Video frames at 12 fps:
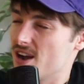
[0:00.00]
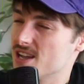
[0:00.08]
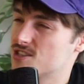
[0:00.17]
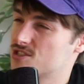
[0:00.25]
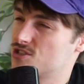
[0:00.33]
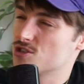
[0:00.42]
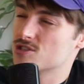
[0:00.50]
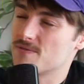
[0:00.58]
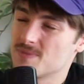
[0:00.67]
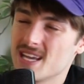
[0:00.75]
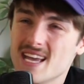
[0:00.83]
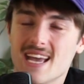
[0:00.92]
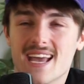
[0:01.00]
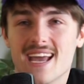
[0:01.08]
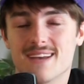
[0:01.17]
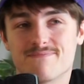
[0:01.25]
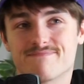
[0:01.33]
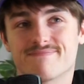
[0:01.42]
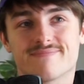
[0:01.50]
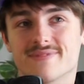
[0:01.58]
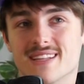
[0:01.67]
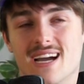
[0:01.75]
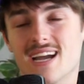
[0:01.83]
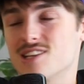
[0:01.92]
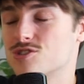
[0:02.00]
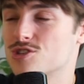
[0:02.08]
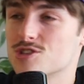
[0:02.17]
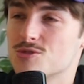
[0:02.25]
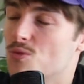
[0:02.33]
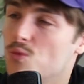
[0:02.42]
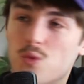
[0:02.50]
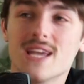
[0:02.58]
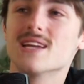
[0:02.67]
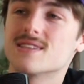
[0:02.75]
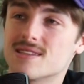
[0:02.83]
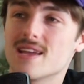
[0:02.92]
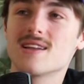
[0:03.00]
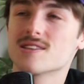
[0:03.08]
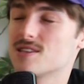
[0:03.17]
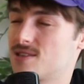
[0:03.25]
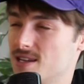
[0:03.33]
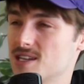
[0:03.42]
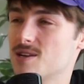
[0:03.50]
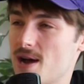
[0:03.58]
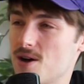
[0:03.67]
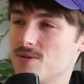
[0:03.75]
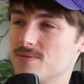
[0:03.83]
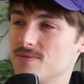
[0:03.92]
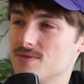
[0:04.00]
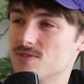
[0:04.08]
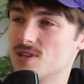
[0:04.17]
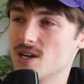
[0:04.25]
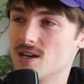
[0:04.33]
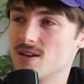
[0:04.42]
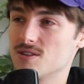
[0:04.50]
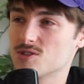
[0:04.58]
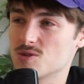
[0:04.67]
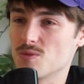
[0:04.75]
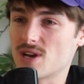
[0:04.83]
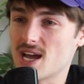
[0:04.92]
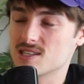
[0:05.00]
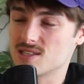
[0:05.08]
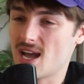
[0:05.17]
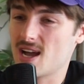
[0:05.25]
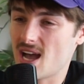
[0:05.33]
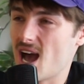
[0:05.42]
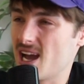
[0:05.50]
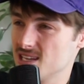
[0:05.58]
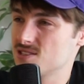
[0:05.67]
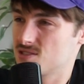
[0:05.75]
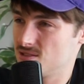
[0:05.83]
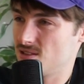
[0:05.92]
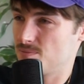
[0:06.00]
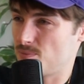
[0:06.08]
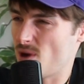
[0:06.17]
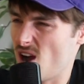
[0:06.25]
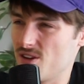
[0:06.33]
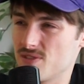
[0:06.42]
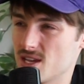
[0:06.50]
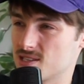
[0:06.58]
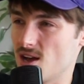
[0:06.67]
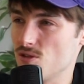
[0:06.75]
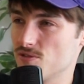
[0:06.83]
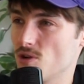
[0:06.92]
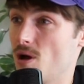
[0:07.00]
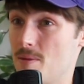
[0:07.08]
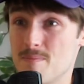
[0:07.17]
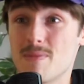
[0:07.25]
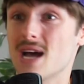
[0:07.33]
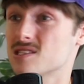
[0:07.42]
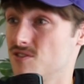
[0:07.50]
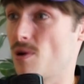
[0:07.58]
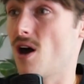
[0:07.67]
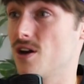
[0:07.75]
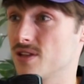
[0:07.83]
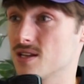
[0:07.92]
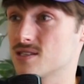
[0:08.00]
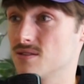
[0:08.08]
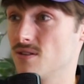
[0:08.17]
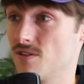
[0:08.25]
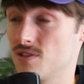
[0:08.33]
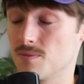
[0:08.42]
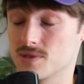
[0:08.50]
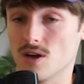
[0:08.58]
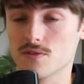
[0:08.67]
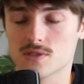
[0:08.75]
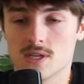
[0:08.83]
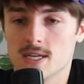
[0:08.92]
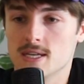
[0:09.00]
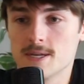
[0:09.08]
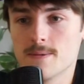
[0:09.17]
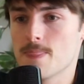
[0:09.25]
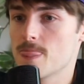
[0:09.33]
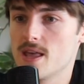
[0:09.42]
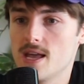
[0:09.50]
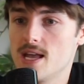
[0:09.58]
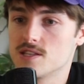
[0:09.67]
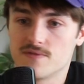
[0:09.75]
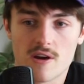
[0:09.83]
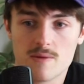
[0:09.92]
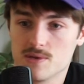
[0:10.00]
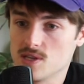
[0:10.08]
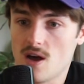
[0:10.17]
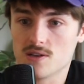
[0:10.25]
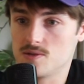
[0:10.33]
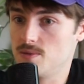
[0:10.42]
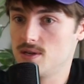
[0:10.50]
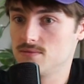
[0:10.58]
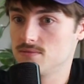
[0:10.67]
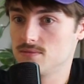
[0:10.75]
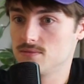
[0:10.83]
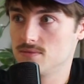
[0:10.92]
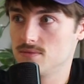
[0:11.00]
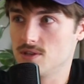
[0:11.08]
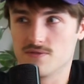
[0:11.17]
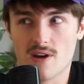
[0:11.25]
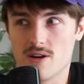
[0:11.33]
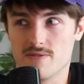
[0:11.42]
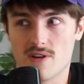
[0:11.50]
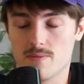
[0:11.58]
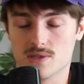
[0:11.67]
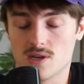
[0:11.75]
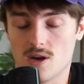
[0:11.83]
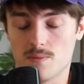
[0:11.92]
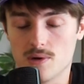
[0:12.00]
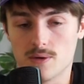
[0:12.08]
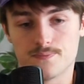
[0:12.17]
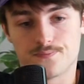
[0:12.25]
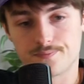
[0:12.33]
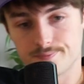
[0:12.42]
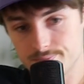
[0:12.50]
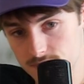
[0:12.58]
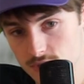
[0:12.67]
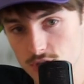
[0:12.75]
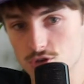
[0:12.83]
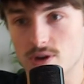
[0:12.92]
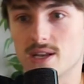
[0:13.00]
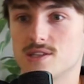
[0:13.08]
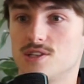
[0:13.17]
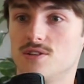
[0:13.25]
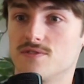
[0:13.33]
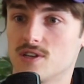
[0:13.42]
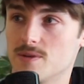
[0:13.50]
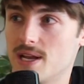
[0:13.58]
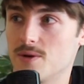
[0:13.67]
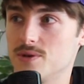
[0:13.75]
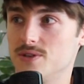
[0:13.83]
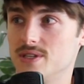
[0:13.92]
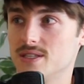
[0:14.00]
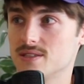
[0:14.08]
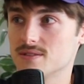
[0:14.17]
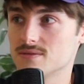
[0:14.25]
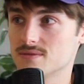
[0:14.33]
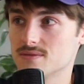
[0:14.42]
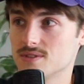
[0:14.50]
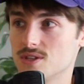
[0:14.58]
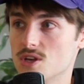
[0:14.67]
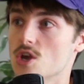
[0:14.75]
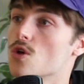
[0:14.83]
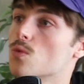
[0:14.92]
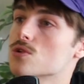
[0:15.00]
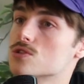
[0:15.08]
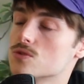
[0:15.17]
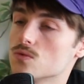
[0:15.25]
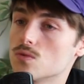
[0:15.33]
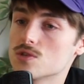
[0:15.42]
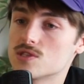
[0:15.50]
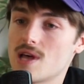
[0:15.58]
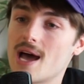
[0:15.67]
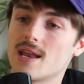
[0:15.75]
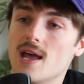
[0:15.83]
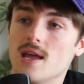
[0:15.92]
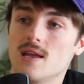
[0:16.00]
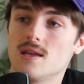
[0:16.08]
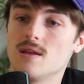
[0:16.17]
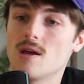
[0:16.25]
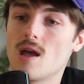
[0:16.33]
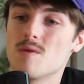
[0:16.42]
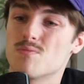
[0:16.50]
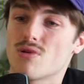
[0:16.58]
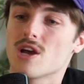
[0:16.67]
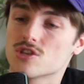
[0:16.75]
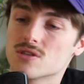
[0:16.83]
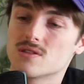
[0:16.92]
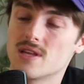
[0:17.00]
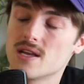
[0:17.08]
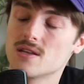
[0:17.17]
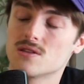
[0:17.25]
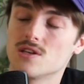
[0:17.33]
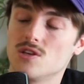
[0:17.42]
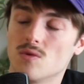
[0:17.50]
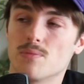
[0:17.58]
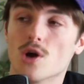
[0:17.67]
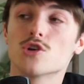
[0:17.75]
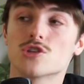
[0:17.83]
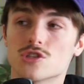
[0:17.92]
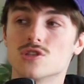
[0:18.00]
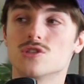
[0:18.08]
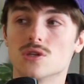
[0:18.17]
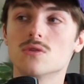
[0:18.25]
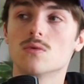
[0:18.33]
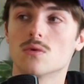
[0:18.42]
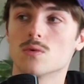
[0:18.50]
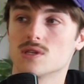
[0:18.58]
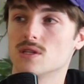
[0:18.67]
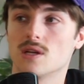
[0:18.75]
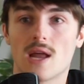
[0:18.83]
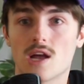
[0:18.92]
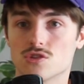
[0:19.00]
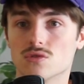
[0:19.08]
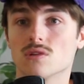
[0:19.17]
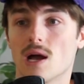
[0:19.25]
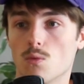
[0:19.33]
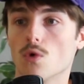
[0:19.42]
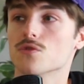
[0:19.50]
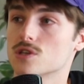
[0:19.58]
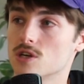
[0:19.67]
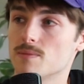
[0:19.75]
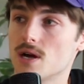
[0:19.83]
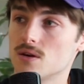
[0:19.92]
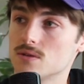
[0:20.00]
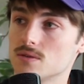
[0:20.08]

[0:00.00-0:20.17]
It's just a it's just a weird thing to think about, that someone has to hide part of their self, or a massive part of their, of themselves. It's very bizarre to me. It's yeah. very, very bizarre, but credit to you for coming out when you did. No, thank was, you. Was that a, a pressured thing that you were pushed to do, or was it a natural, I want to come out?